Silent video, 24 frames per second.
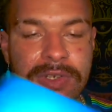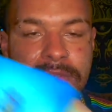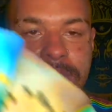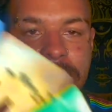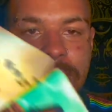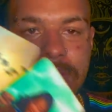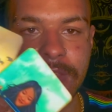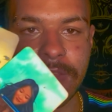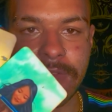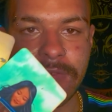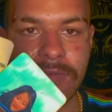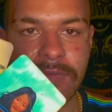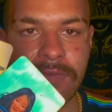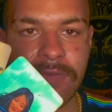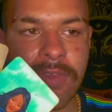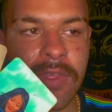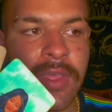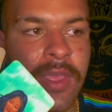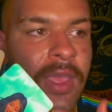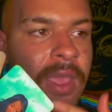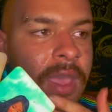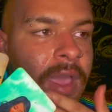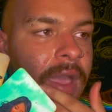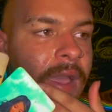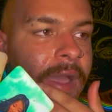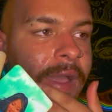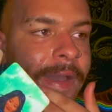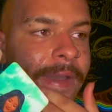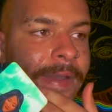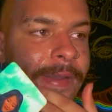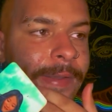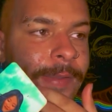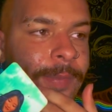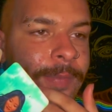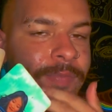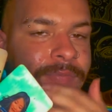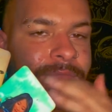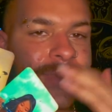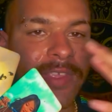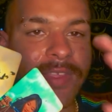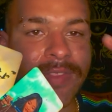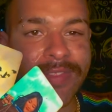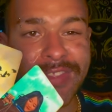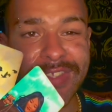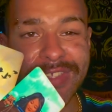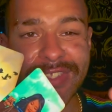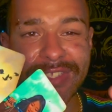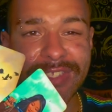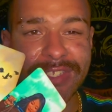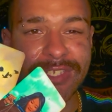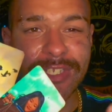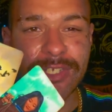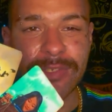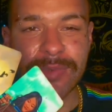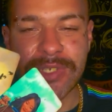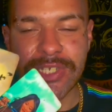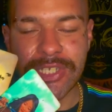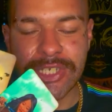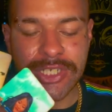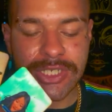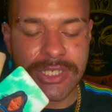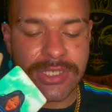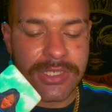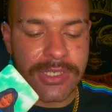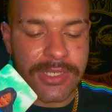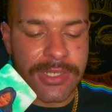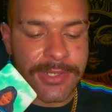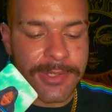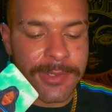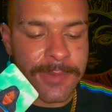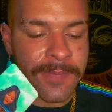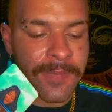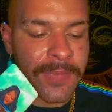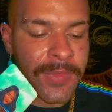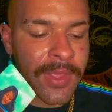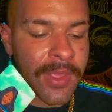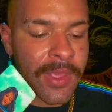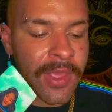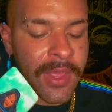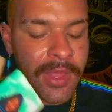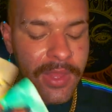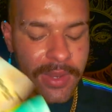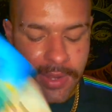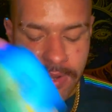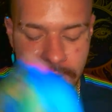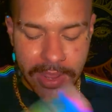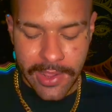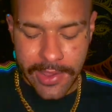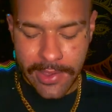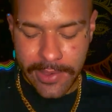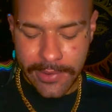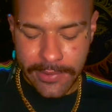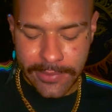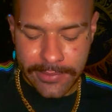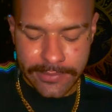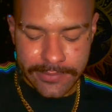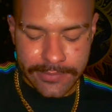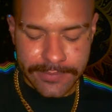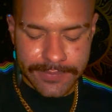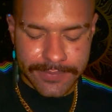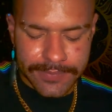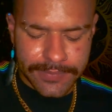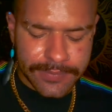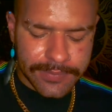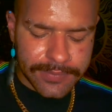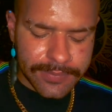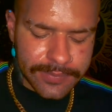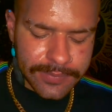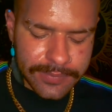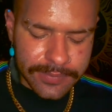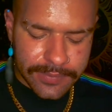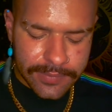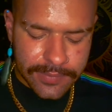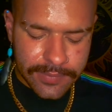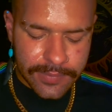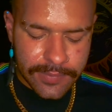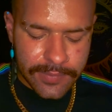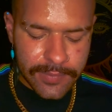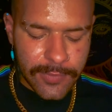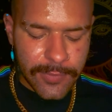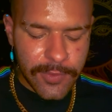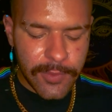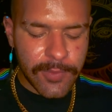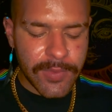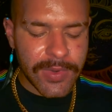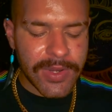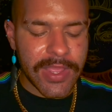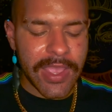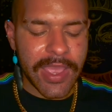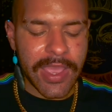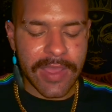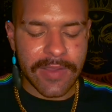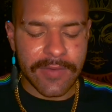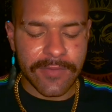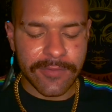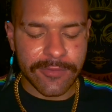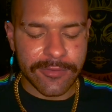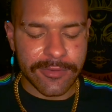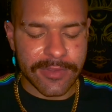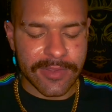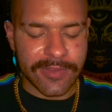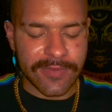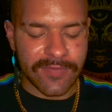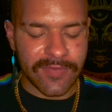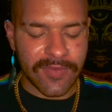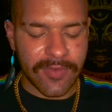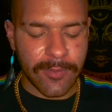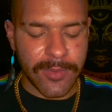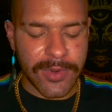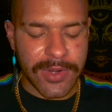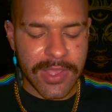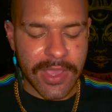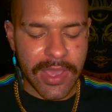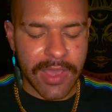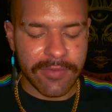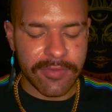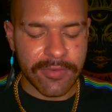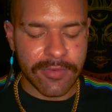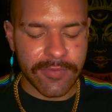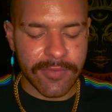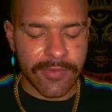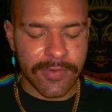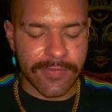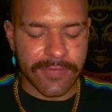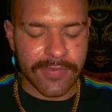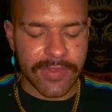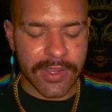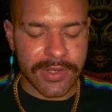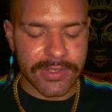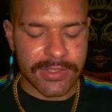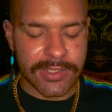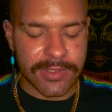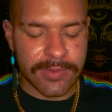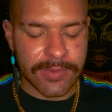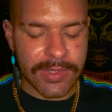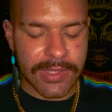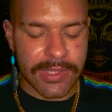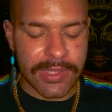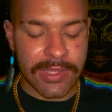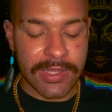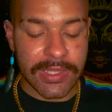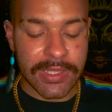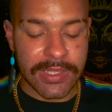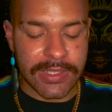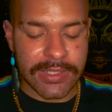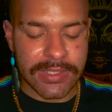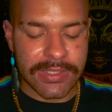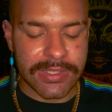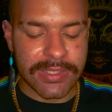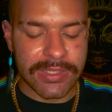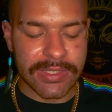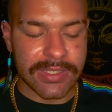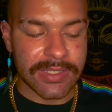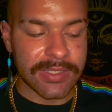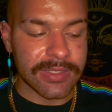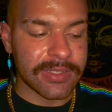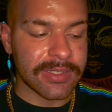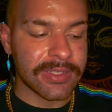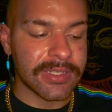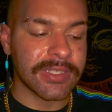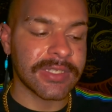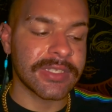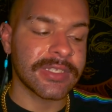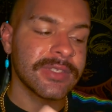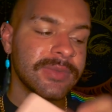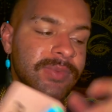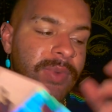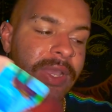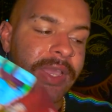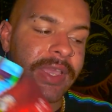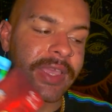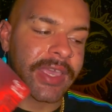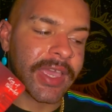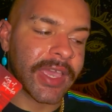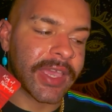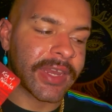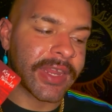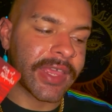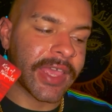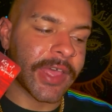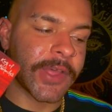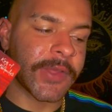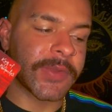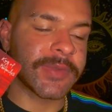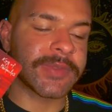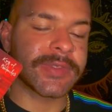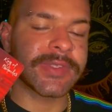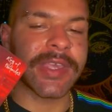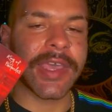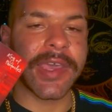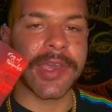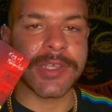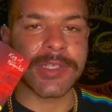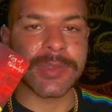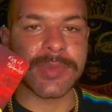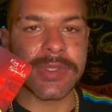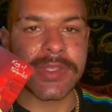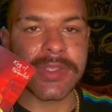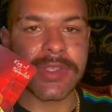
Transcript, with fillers: your life, in this situation here. Now, when you have it reflecting with this is why it kind of has me